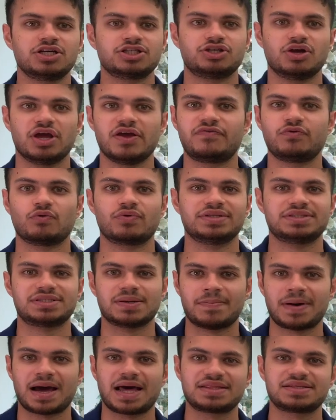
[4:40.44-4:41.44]
So if you're
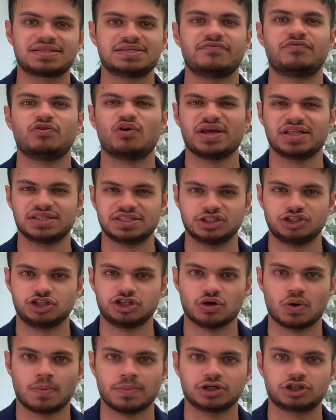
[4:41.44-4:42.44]
into maths, if you're into
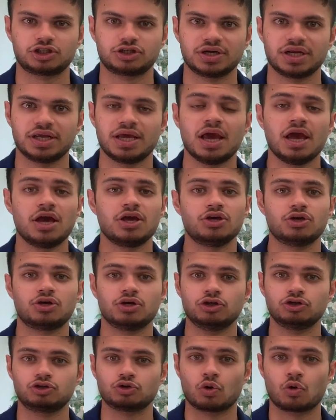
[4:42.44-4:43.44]
geometry, you
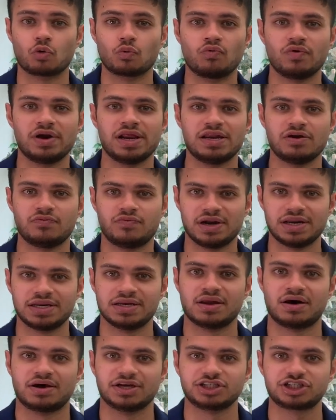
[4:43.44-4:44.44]
can draw really,
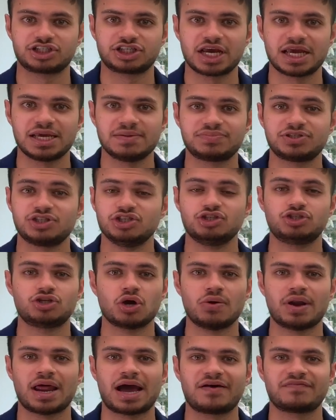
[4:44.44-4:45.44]
really nice shapes. You
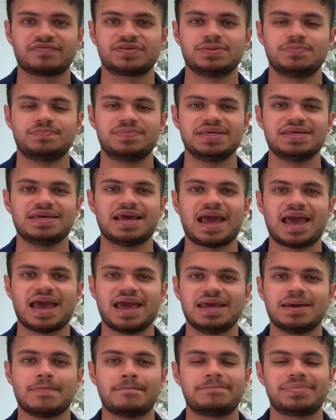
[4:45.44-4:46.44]
don't have to be
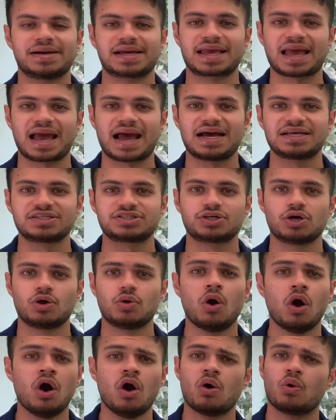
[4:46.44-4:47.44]
a
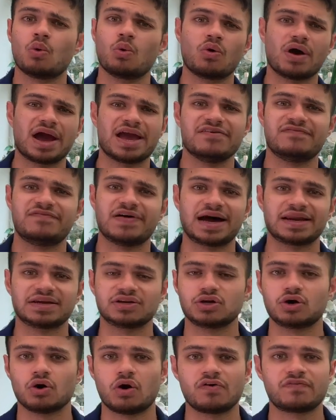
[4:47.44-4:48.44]
Picasso or a
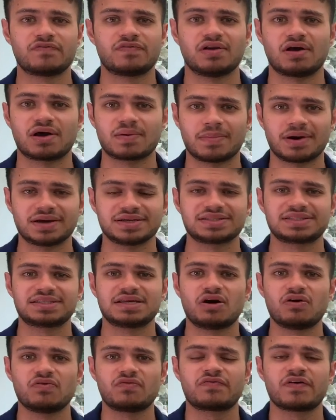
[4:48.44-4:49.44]
Van Gogh like
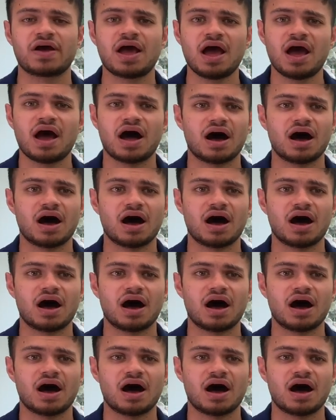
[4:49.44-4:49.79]
myself.